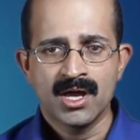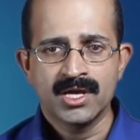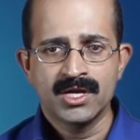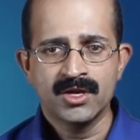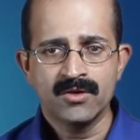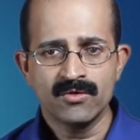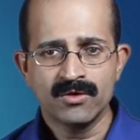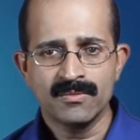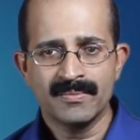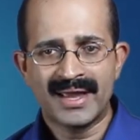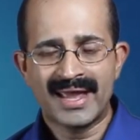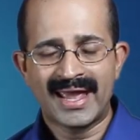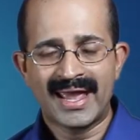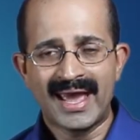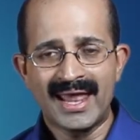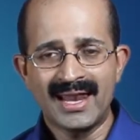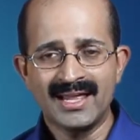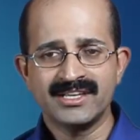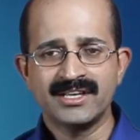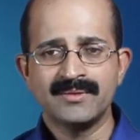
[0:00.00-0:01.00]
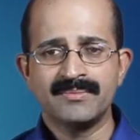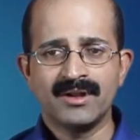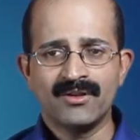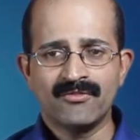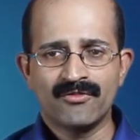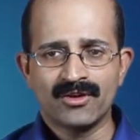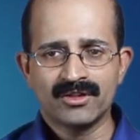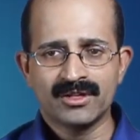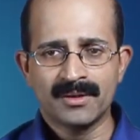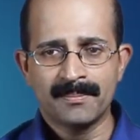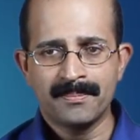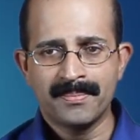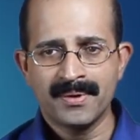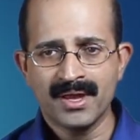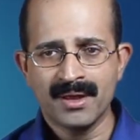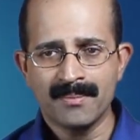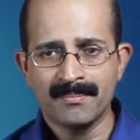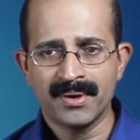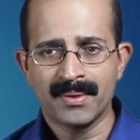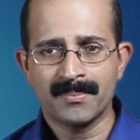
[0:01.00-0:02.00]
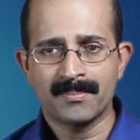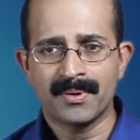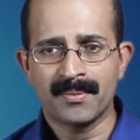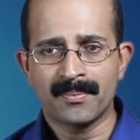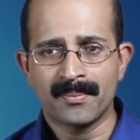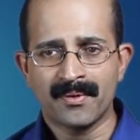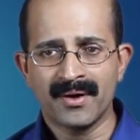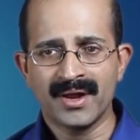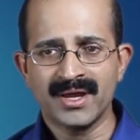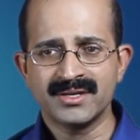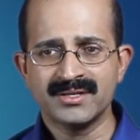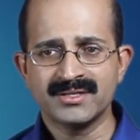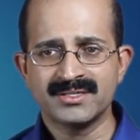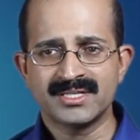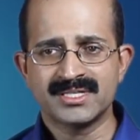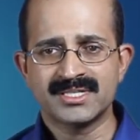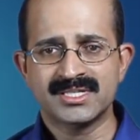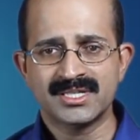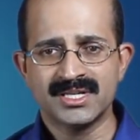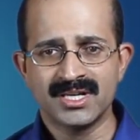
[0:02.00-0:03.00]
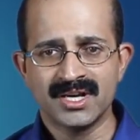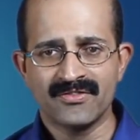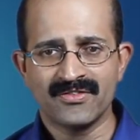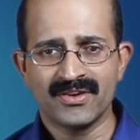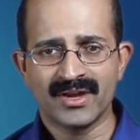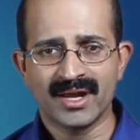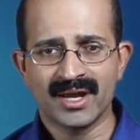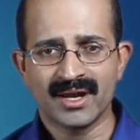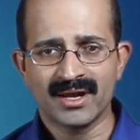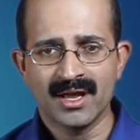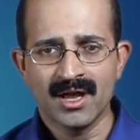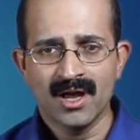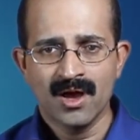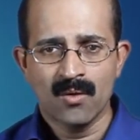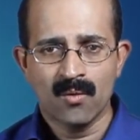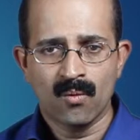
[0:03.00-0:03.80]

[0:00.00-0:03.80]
You would be eligible for the PMP preparation certificate